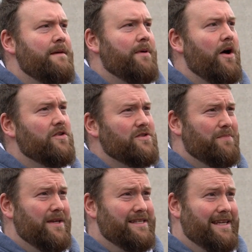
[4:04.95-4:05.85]
But also
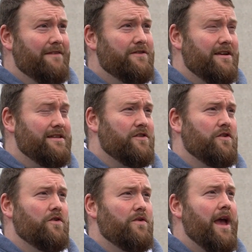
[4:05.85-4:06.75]
please give to us
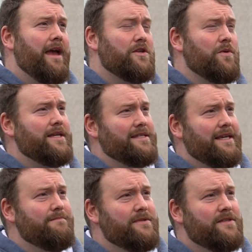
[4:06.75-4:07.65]
through 20
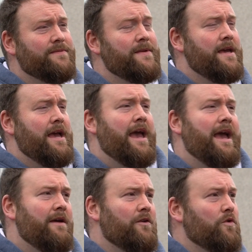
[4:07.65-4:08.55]
Schemes.
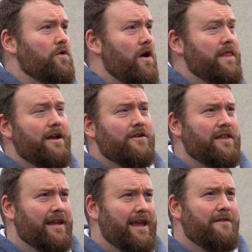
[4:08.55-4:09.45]
Go on there,
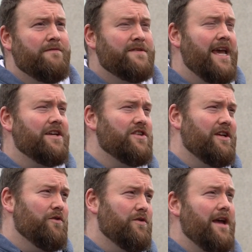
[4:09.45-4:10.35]
the give
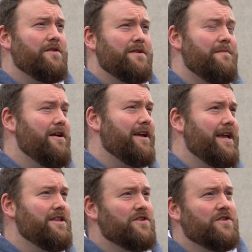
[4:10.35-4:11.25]
section, go down to
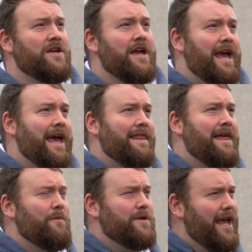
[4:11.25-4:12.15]
Merkinch.
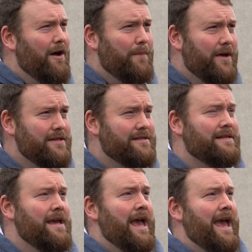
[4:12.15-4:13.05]
That would help
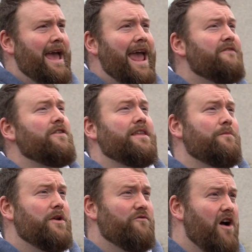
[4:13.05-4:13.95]
us.
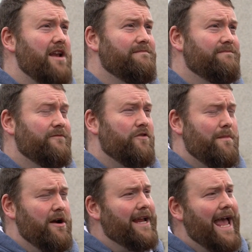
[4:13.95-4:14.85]
Everything we run,
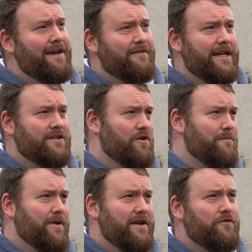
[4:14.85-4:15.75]
from our cafe to
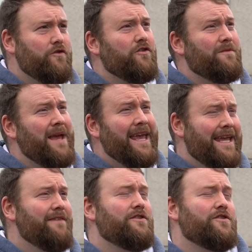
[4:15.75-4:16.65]
our breakthrough group,
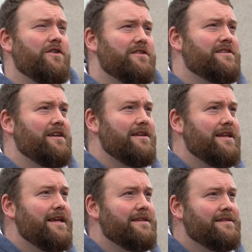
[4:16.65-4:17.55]
even to our
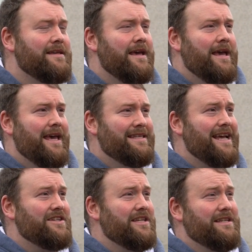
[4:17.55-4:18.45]
Sundays, is
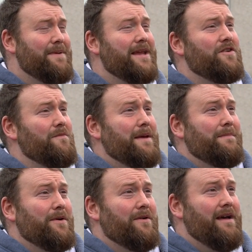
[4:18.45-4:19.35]
actually dependent on
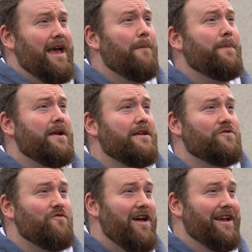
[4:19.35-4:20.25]
people helping
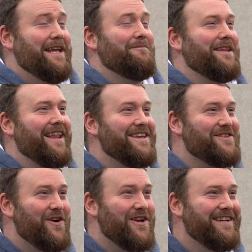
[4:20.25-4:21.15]
us keep the
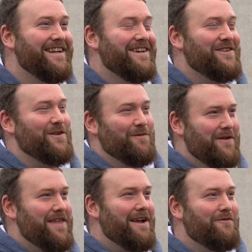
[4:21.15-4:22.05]
lights on. So
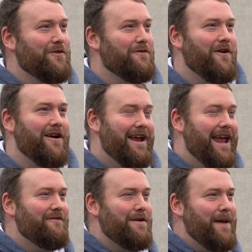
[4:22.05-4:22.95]
we're thankful for
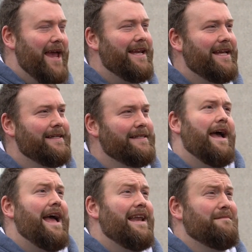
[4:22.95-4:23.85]
every penny.
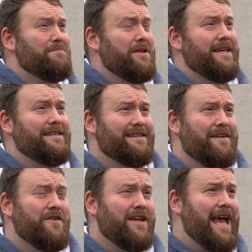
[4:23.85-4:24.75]
And please,
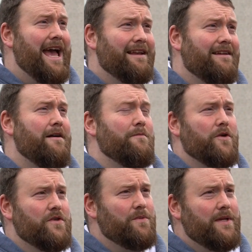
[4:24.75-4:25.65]
if you can, come,
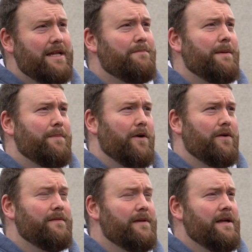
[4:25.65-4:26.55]
because we need
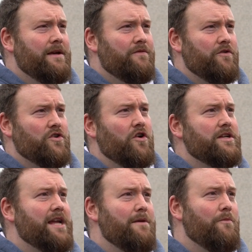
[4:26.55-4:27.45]
people for
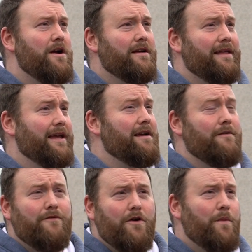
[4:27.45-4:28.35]
short-term work, like
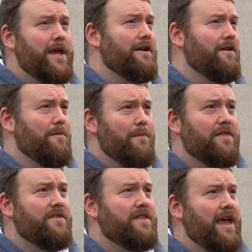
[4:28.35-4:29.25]
come for a week or a
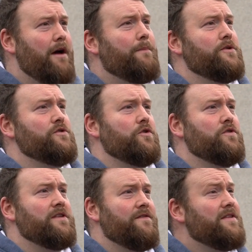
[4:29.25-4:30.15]
month to help us
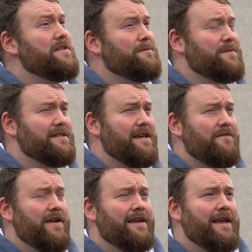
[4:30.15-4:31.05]
do something
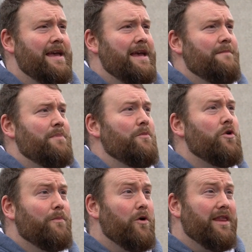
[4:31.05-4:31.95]
specific. But
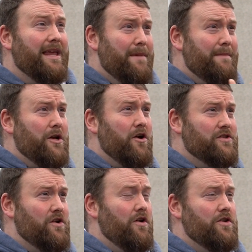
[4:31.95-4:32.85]
more importantly, maybe
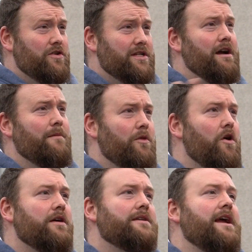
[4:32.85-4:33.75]
God's calling you to come
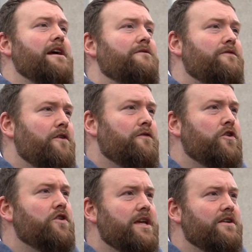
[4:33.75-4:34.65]
long-term for a
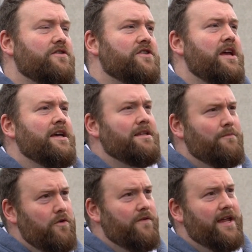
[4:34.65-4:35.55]
few years, to
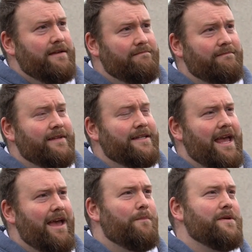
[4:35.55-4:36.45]
move in,
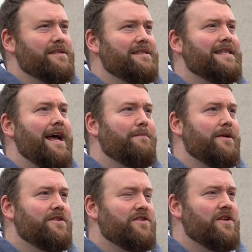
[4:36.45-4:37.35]
to help us
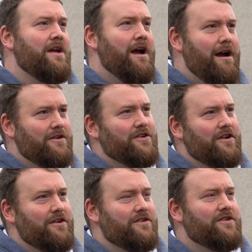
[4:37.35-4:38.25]
establish our
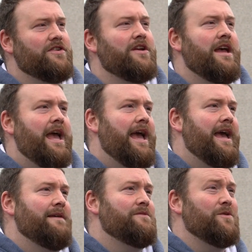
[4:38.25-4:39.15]
church.
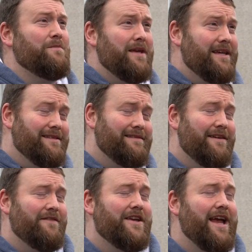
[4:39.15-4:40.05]
So please,
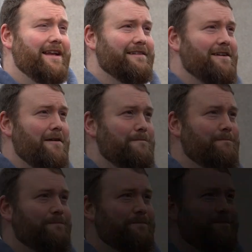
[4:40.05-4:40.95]
if you can, come.